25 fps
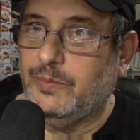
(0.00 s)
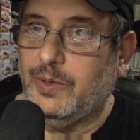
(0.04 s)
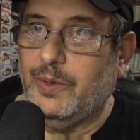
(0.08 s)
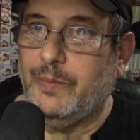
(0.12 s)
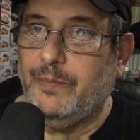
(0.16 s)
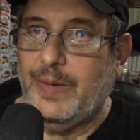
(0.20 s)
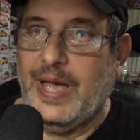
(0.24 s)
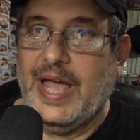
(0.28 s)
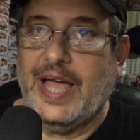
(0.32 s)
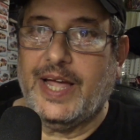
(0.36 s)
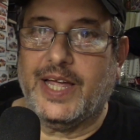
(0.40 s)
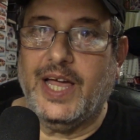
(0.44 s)

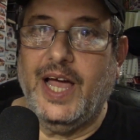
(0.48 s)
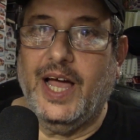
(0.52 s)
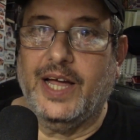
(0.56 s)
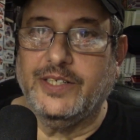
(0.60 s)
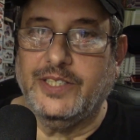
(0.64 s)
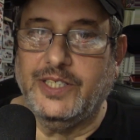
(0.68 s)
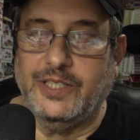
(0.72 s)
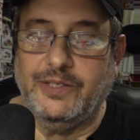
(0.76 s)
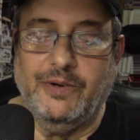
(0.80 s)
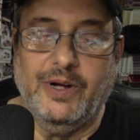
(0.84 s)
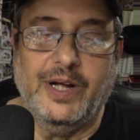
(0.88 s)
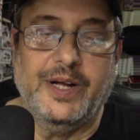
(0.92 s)
but Matt
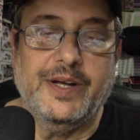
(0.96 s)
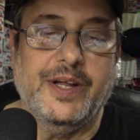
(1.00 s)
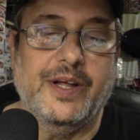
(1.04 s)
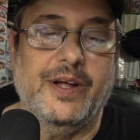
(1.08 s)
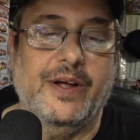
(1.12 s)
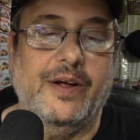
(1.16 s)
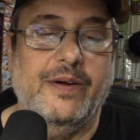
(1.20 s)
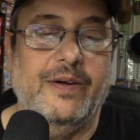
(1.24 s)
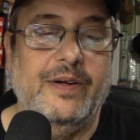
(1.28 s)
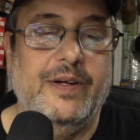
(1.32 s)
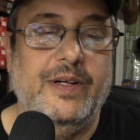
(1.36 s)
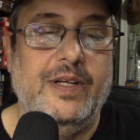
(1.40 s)
Conti right
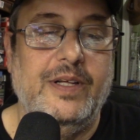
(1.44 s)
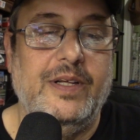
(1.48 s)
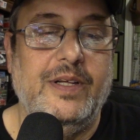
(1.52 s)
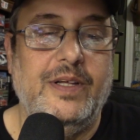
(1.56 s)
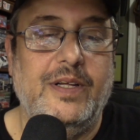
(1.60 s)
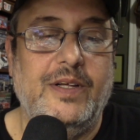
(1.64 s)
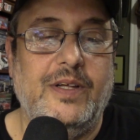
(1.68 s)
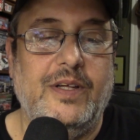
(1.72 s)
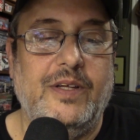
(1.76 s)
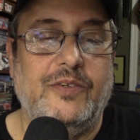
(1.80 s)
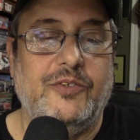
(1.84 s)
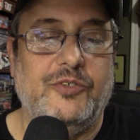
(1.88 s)
here.
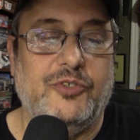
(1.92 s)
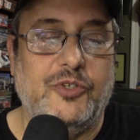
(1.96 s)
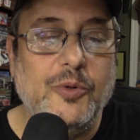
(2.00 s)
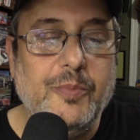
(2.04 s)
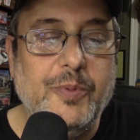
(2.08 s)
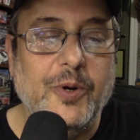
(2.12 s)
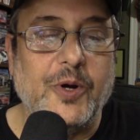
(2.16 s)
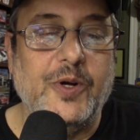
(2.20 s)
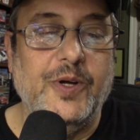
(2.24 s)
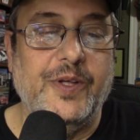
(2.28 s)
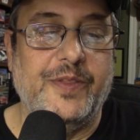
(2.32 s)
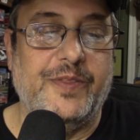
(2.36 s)

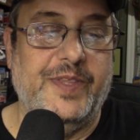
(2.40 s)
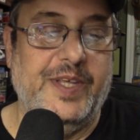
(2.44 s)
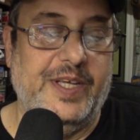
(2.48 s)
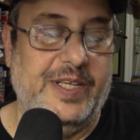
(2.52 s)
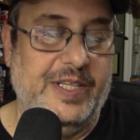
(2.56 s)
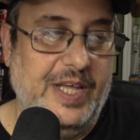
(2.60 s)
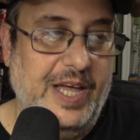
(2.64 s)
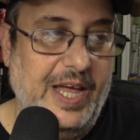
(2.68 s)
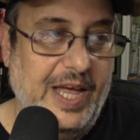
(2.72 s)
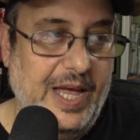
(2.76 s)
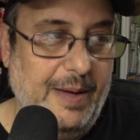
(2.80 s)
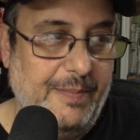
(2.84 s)
Super good
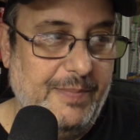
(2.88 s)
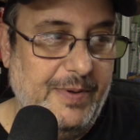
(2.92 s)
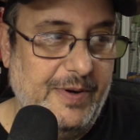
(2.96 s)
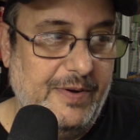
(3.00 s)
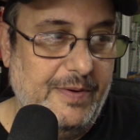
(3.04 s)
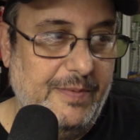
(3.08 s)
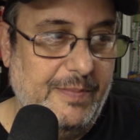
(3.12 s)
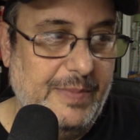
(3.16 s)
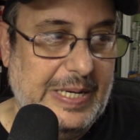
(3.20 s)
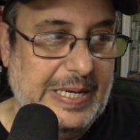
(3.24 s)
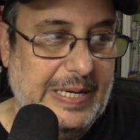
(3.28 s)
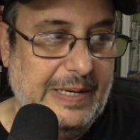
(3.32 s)
thing that
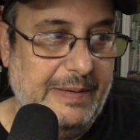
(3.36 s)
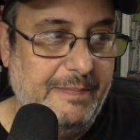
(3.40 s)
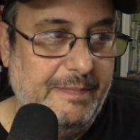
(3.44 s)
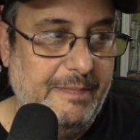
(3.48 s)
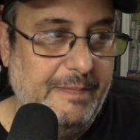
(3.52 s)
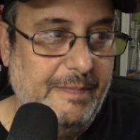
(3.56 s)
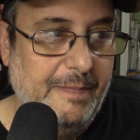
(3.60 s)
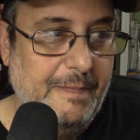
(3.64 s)
happened to me.